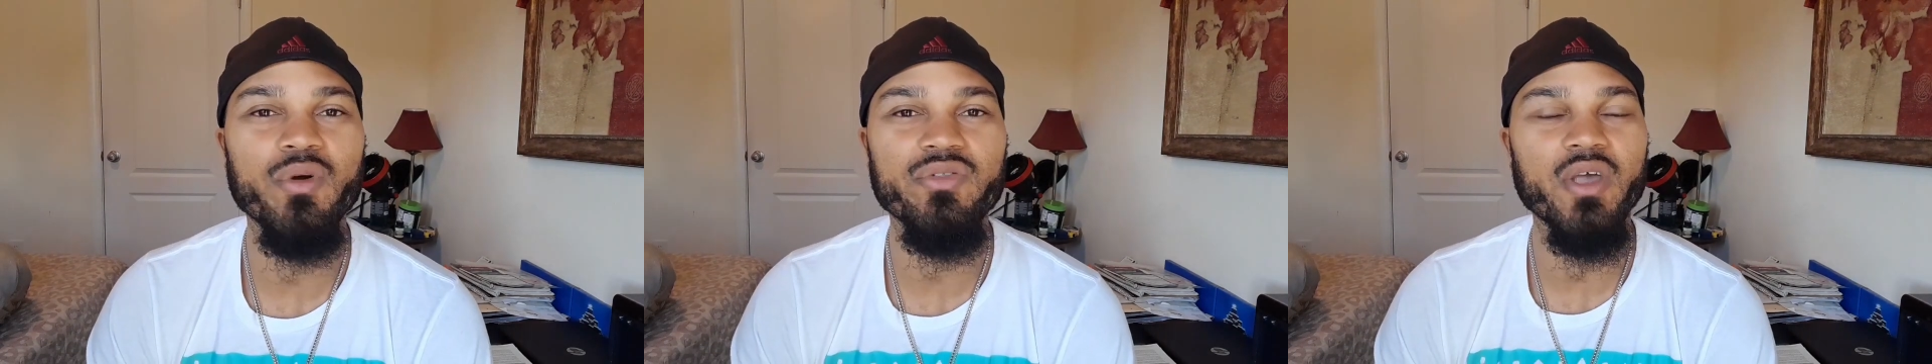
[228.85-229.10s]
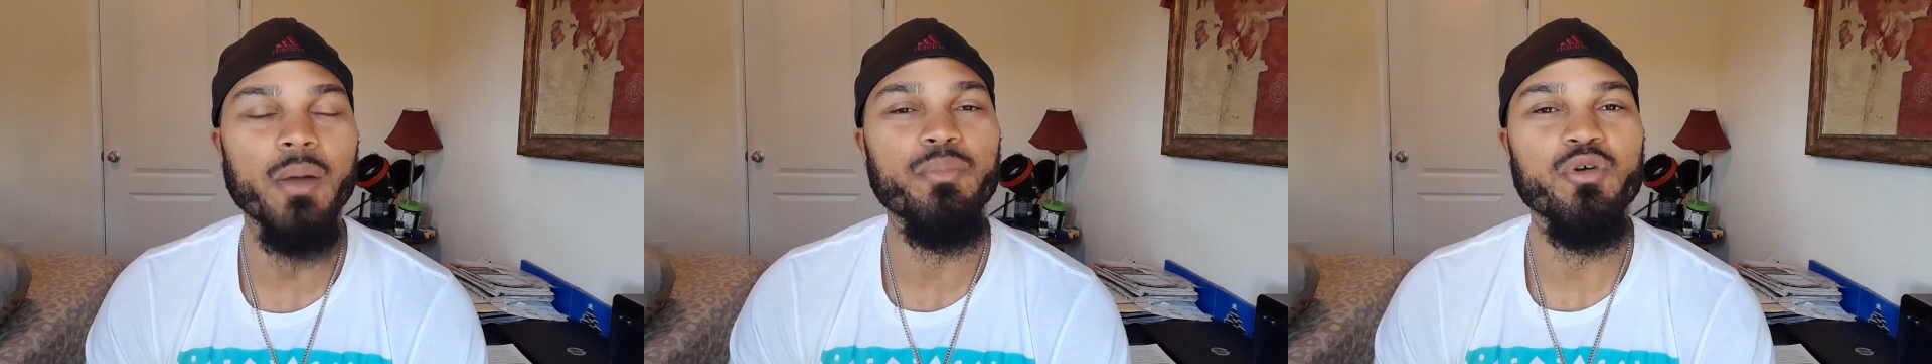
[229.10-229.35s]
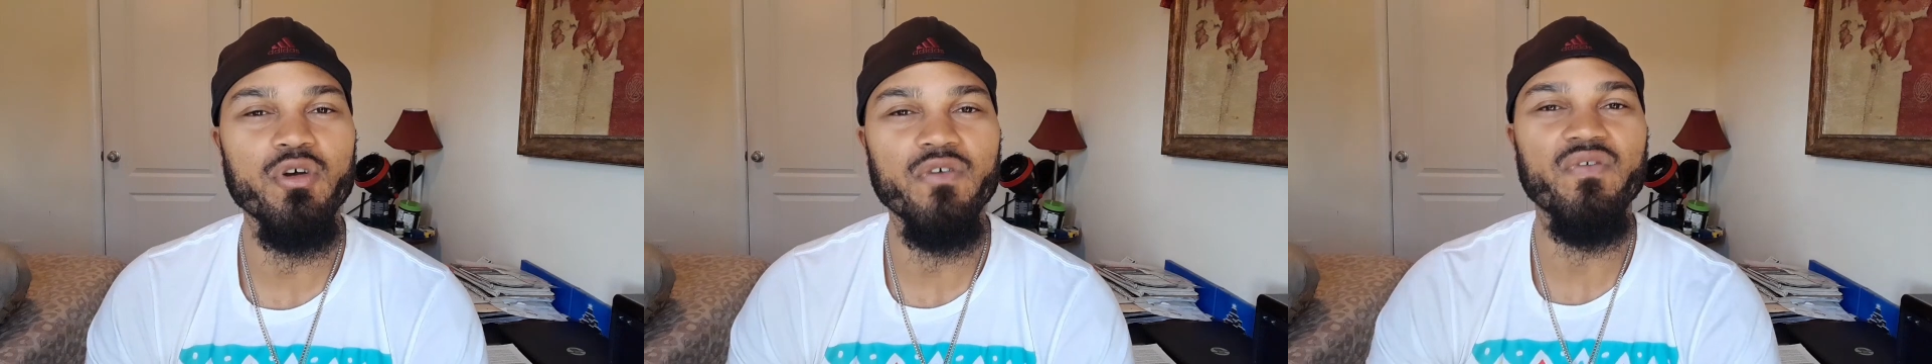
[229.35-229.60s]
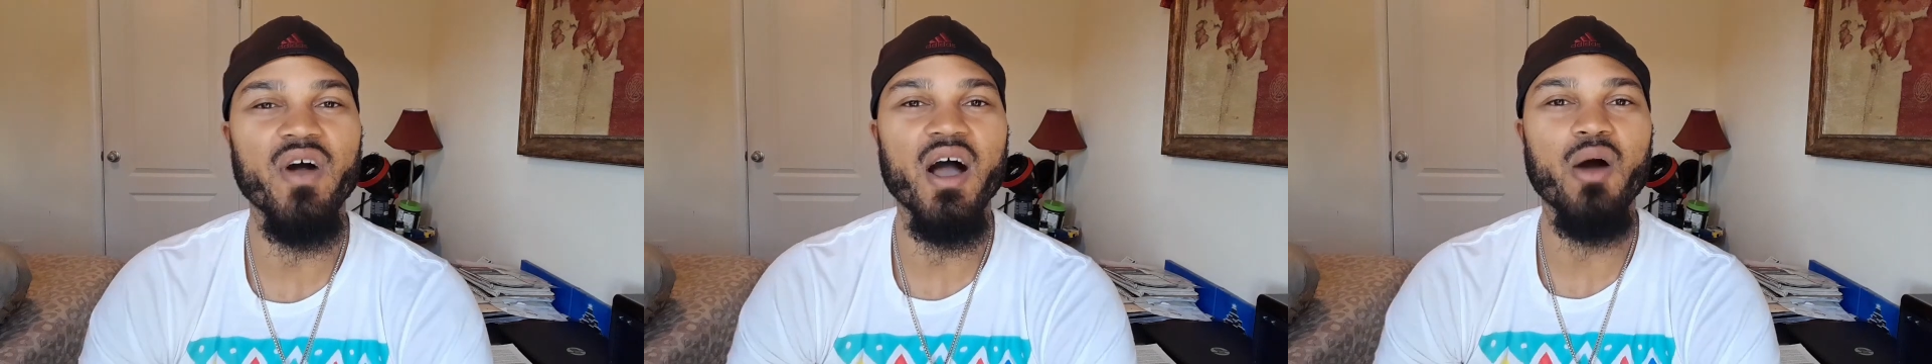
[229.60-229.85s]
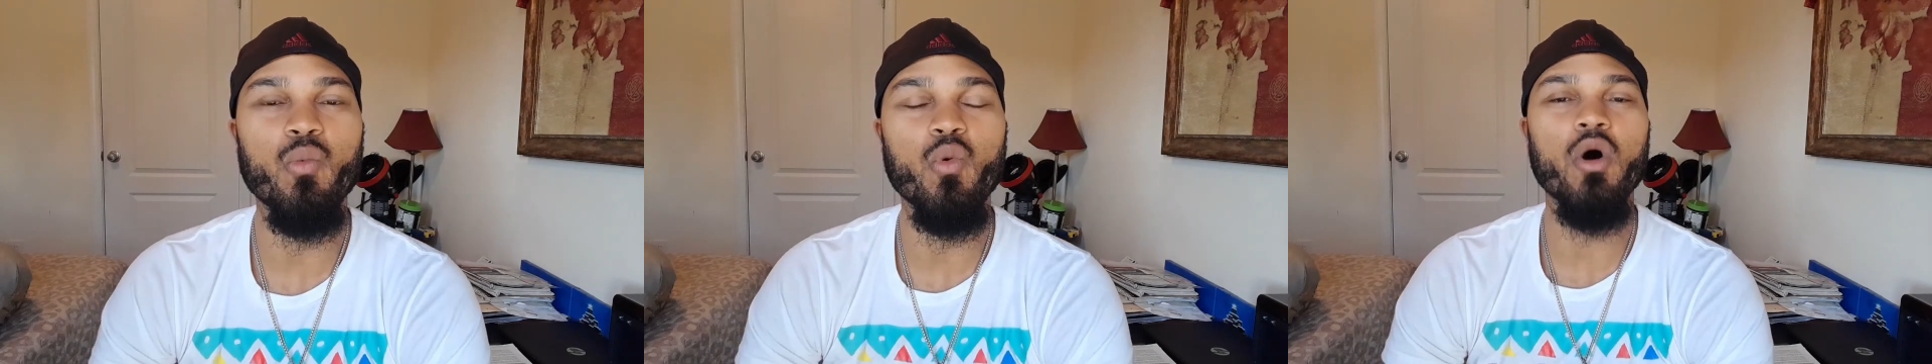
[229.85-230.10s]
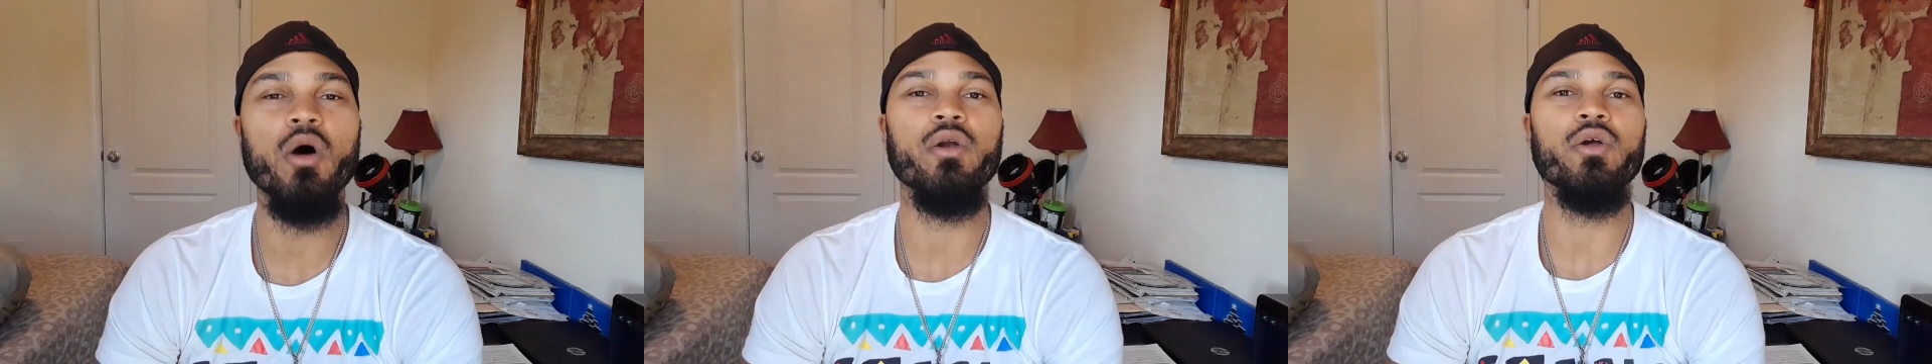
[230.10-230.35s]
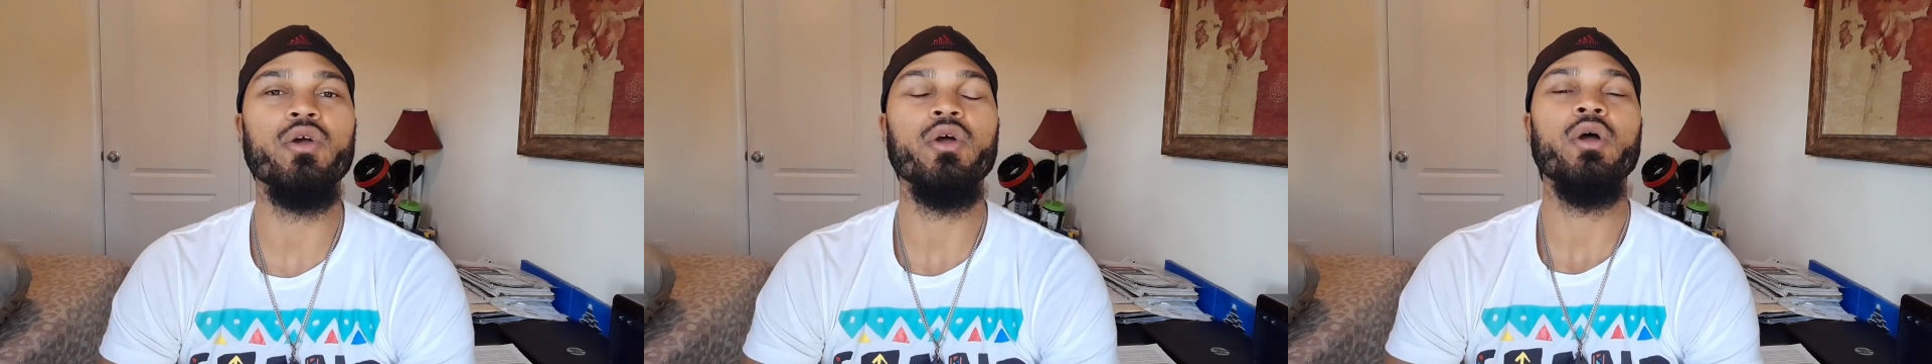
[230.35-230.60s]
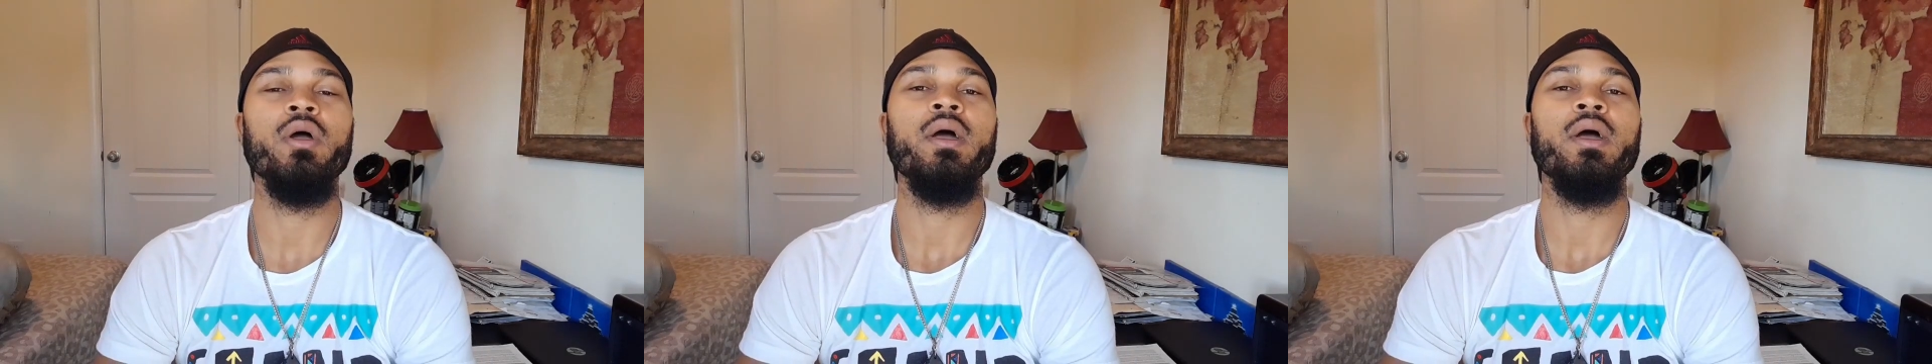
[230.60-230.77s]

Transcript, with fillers: with that purified water,